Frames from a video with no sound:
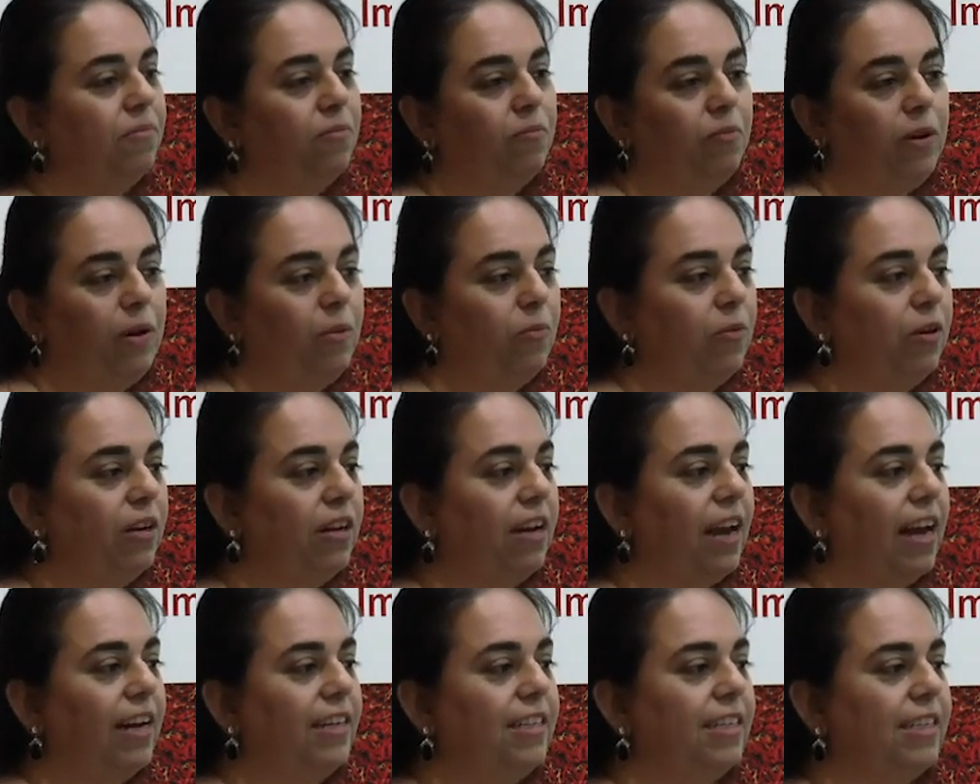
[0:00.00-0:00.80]
We would
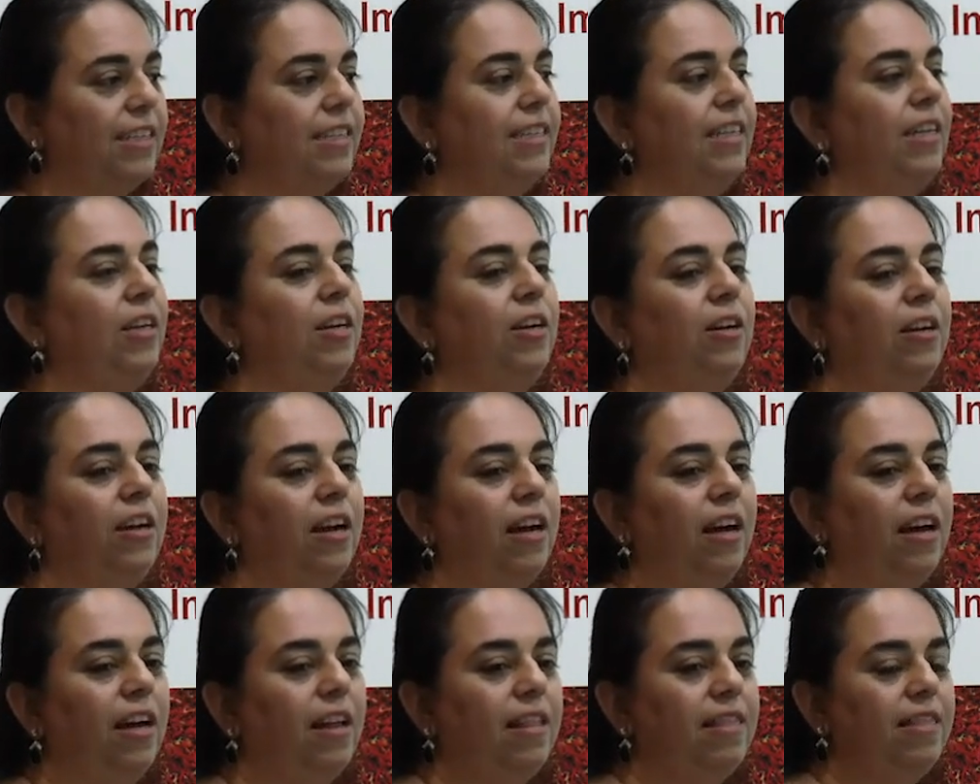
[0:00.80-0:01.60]
like to see
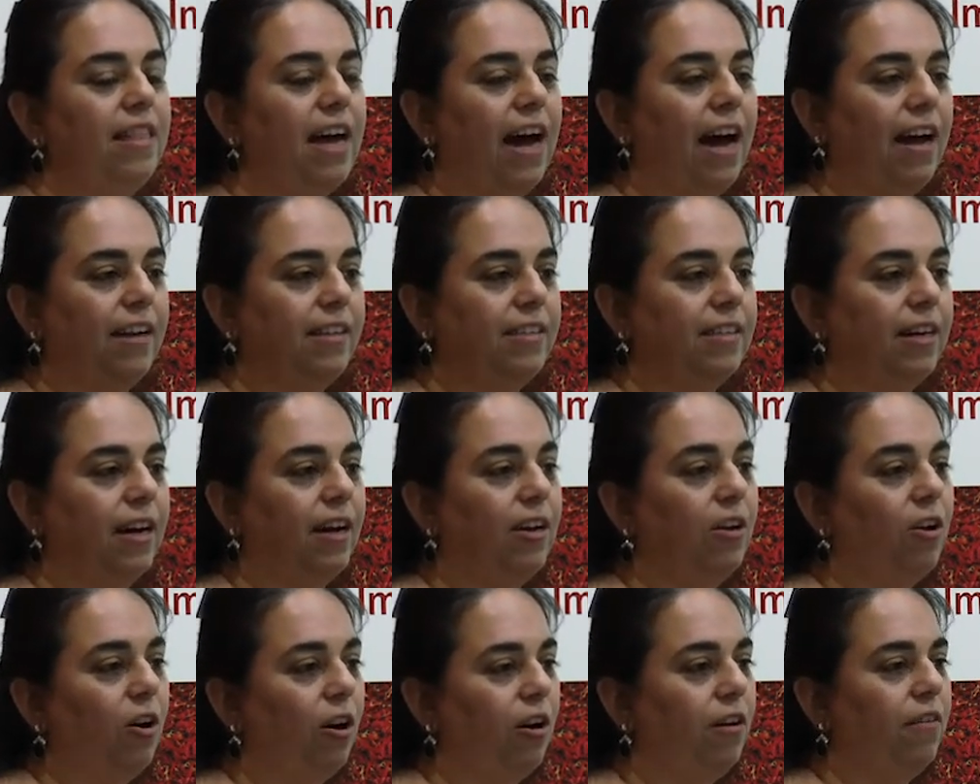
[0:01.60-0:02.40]
that
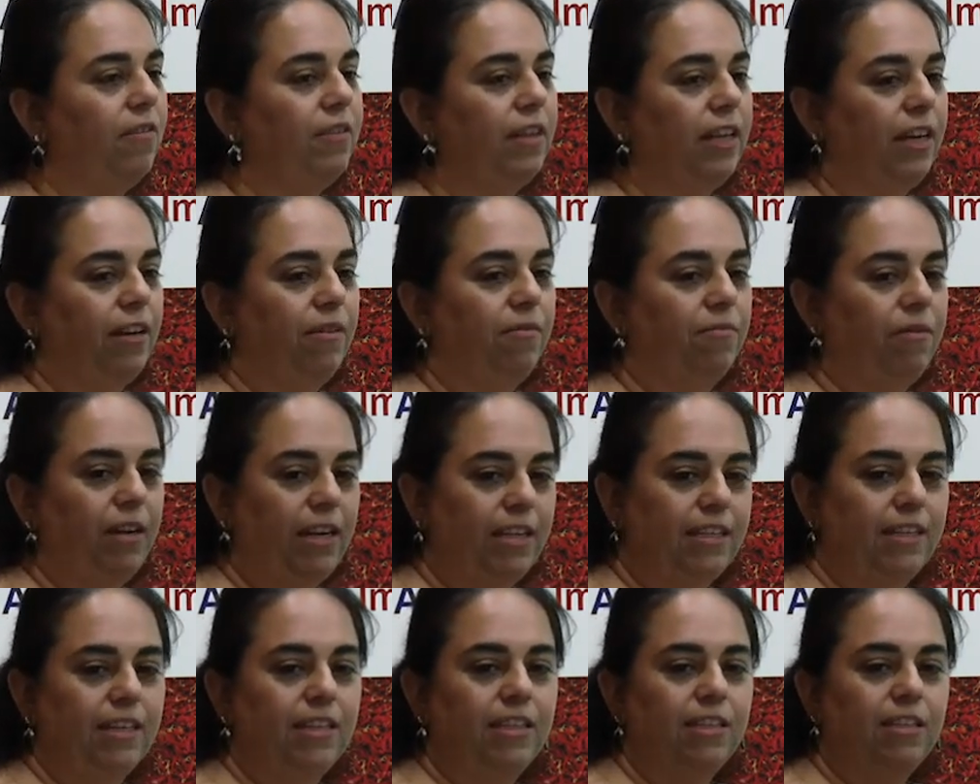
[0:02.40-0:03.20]
a lot of the
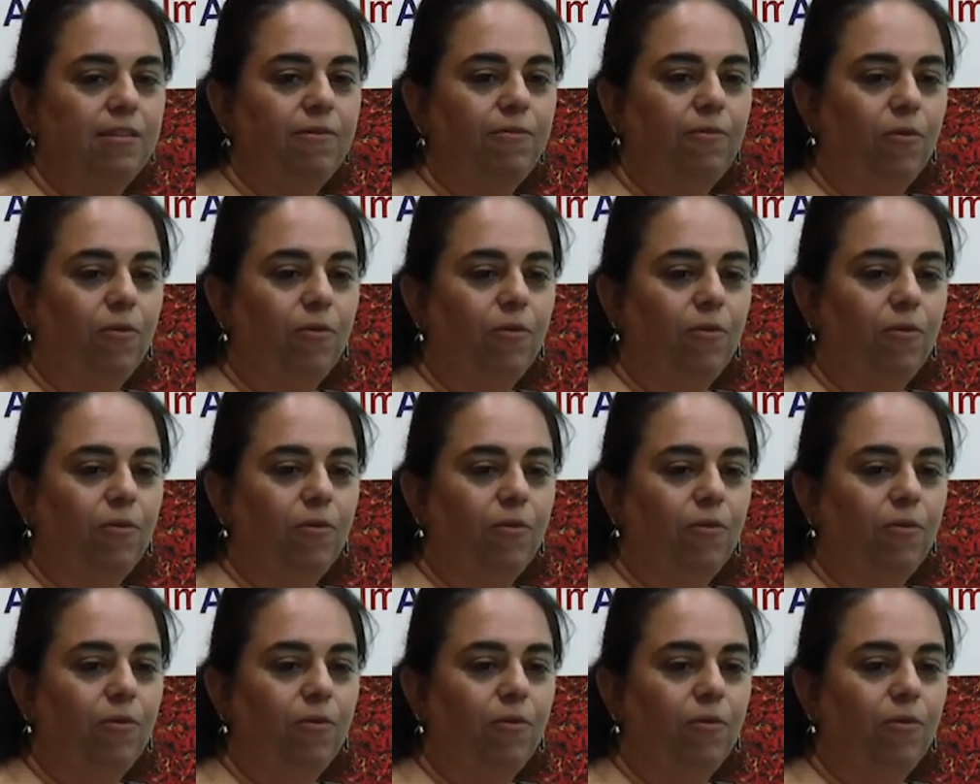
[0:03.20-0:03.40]
reasons